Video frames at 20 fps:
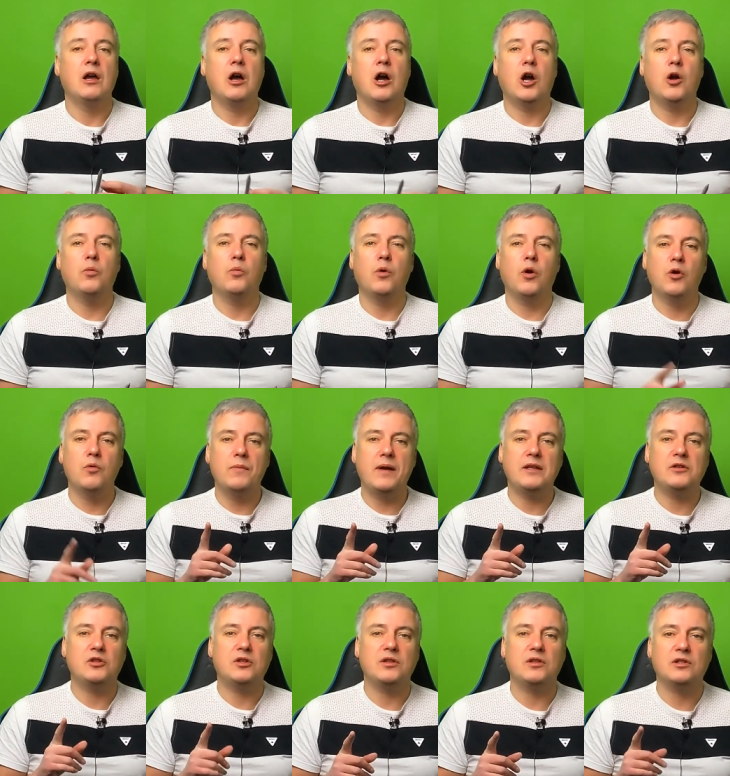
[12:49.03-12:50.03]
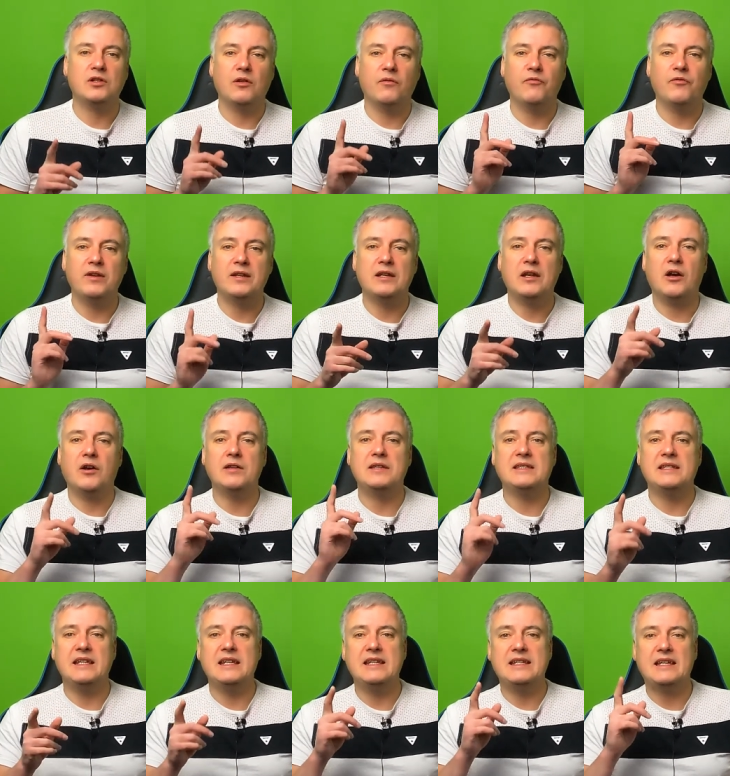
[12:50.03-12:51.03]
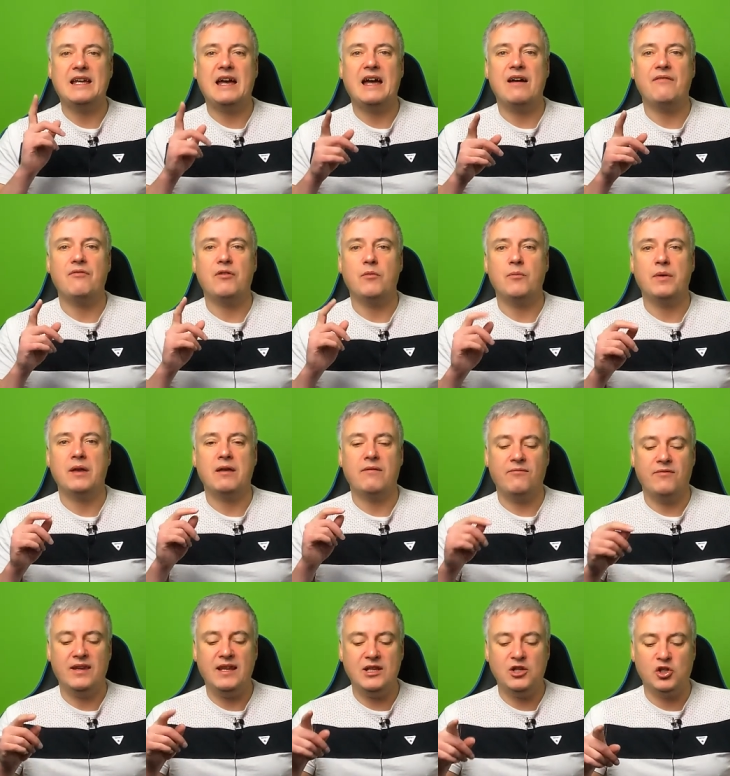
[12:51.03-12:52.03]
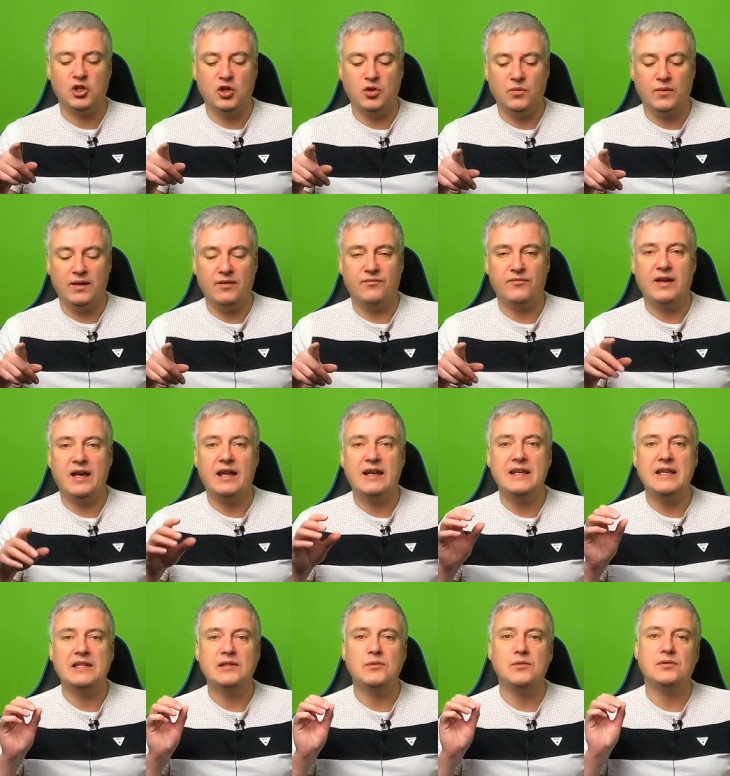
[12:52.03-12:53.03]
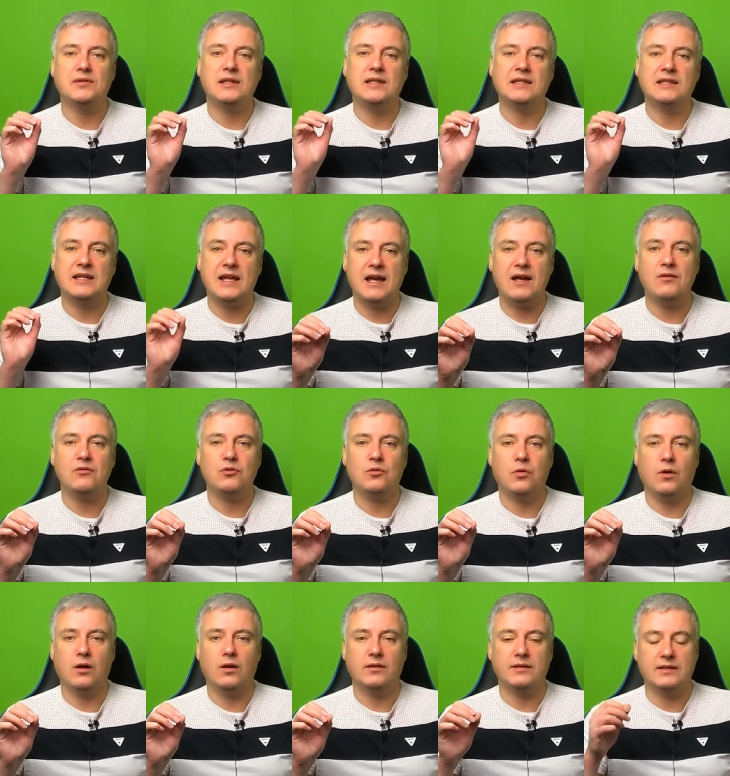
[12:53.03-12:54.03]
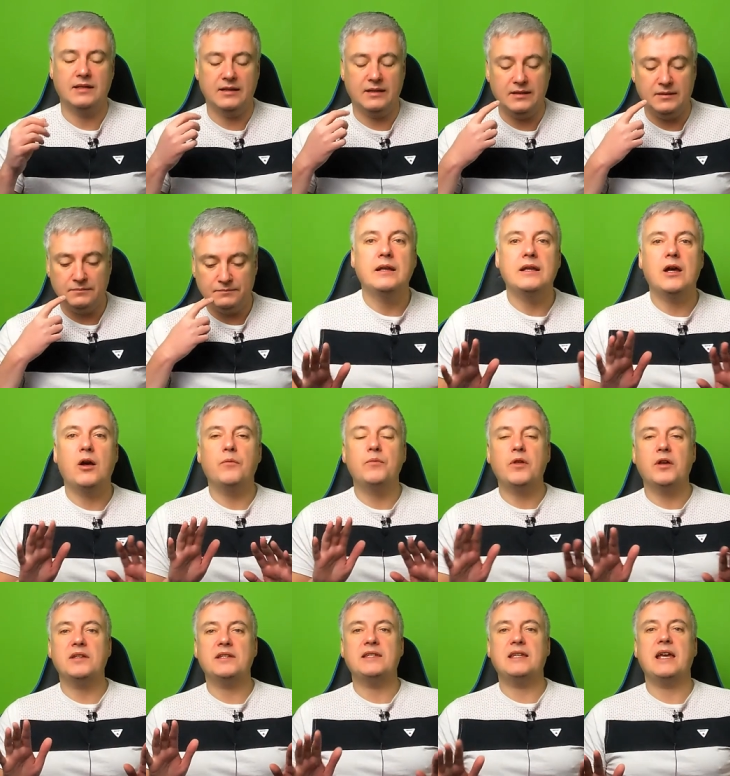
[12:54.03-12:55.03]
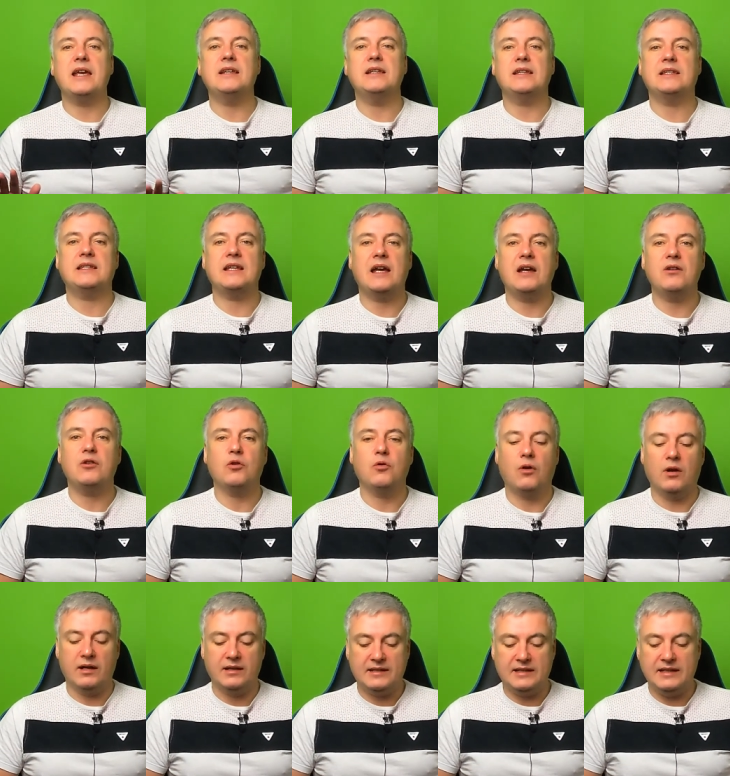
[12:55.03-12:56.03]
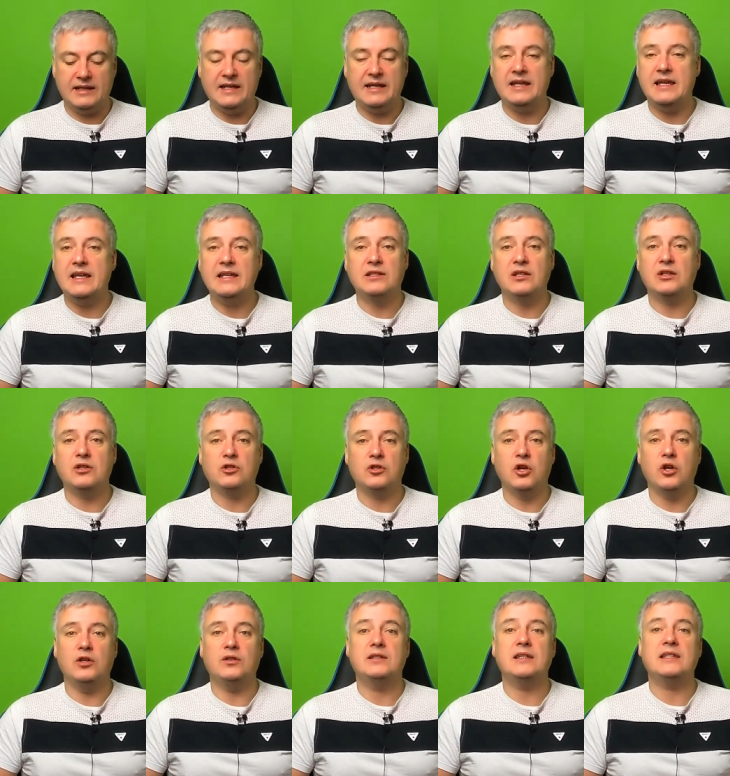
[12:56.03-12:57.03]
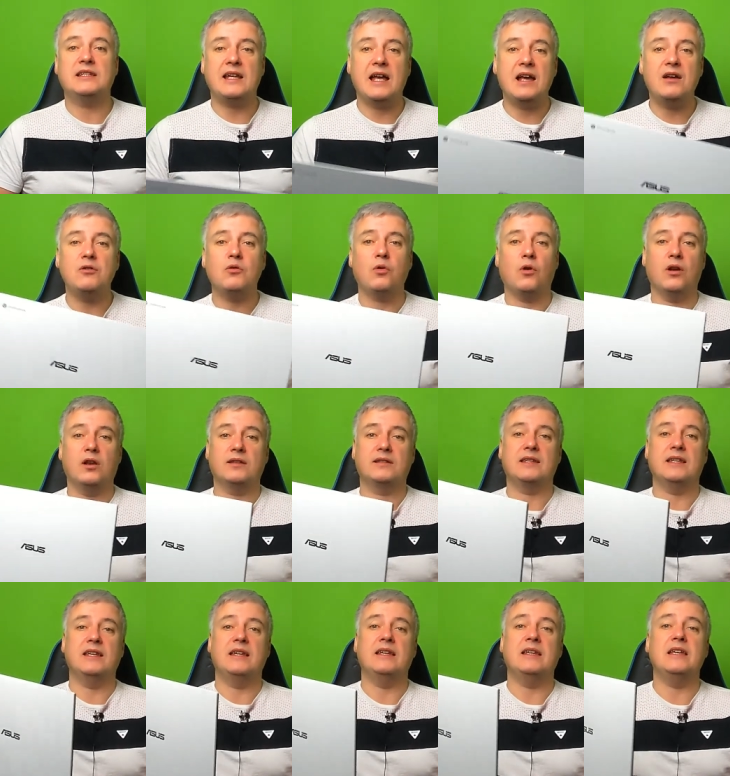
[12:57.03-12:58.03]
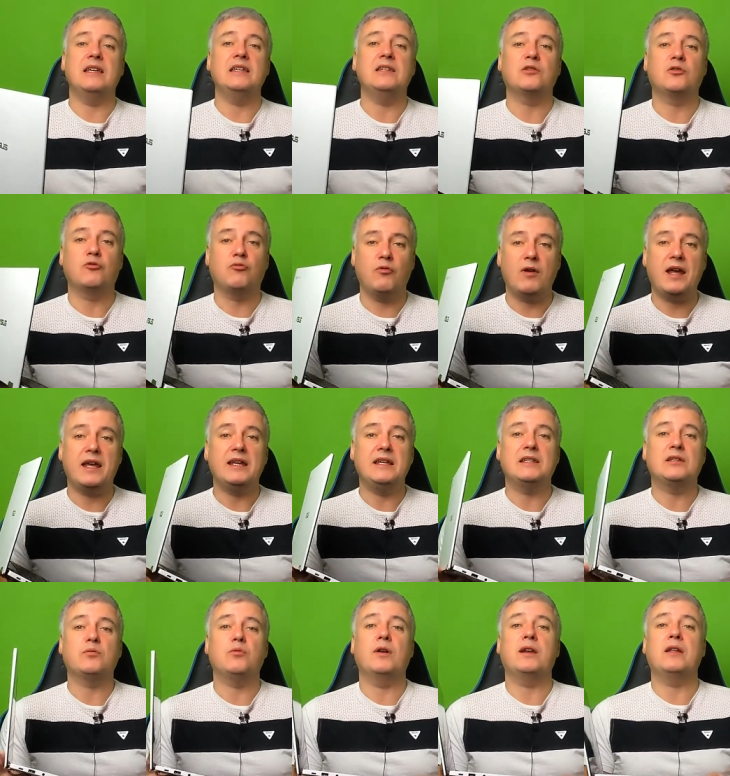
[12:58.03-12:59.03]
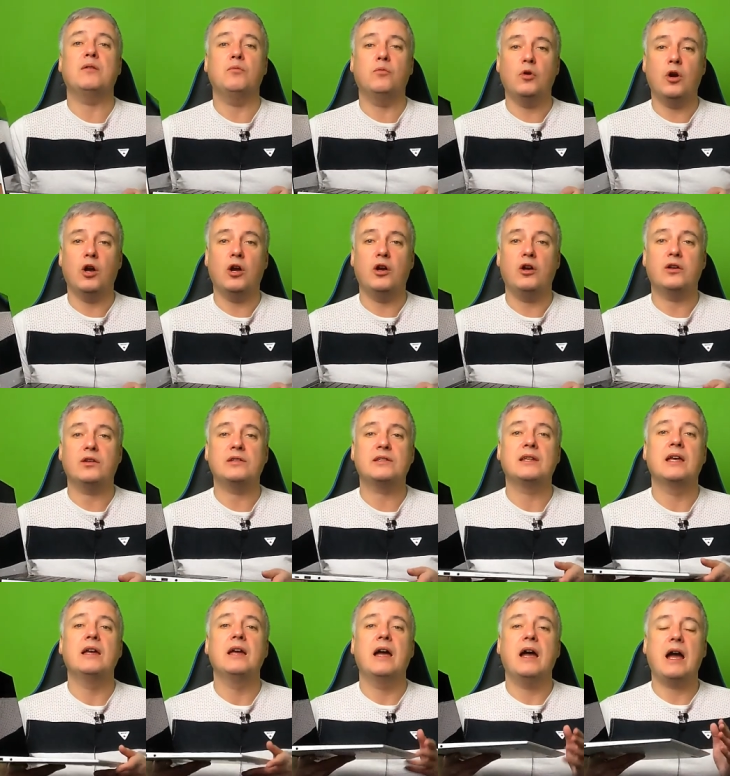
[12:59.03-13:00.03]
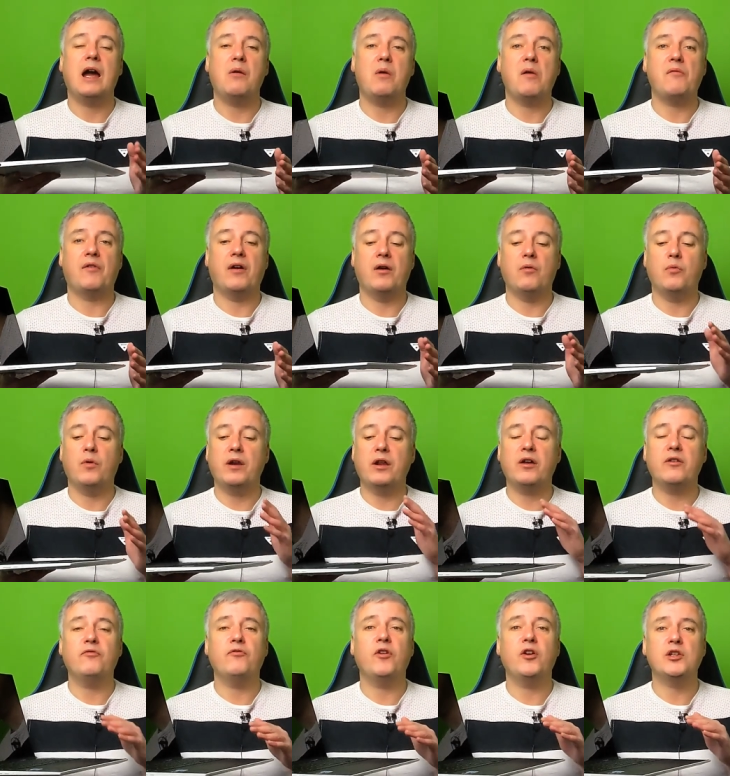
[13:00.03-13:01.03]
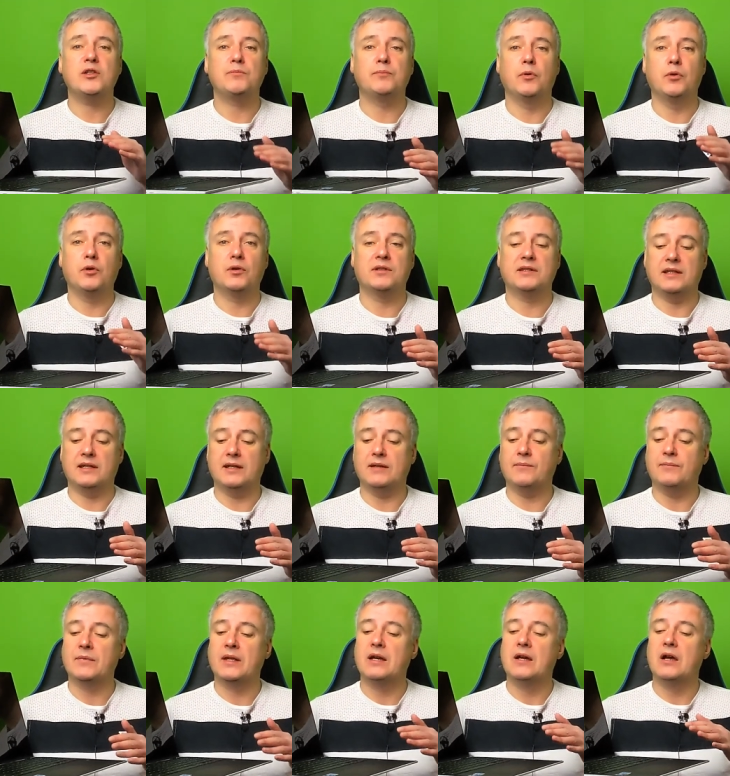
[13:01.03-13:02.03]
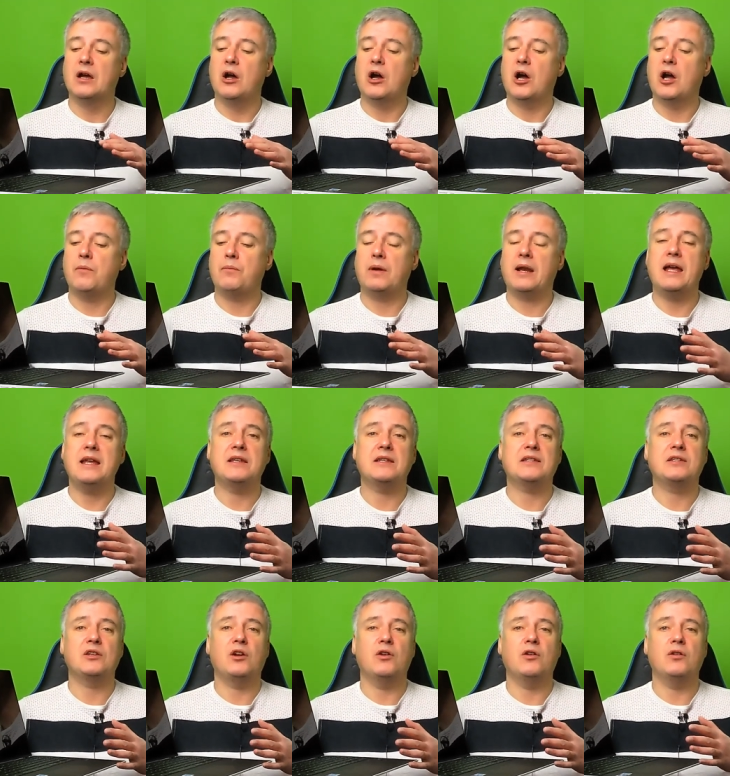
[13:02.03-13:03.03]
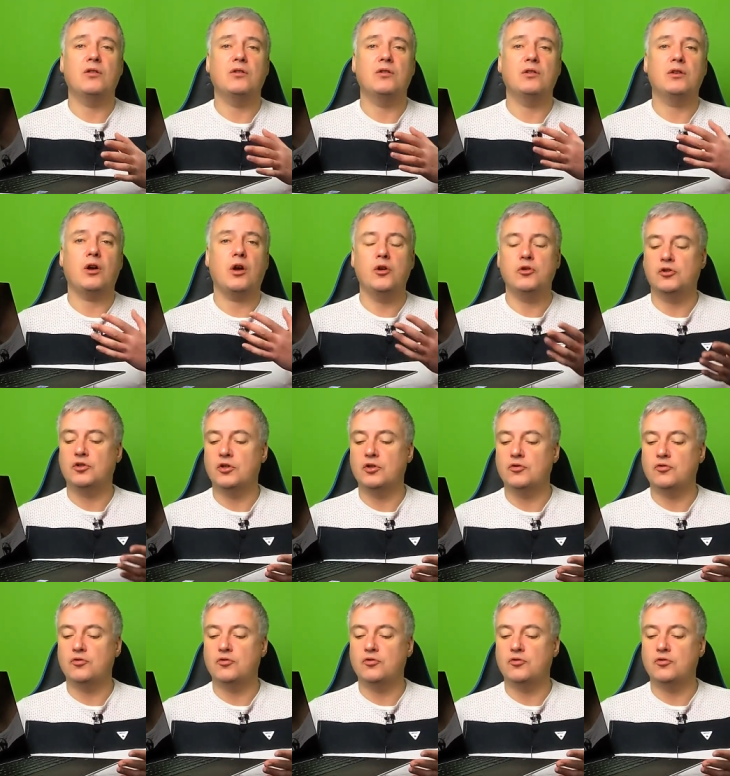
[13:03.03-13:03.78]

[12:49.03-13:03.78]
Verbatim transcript: I will mention something that I did have a bit of an issue with, and this was the sound quality. Now, I'm not saying the sound quality isn't good. The sound quality is great when it works. However, when I first bought it, I played a song, Ocean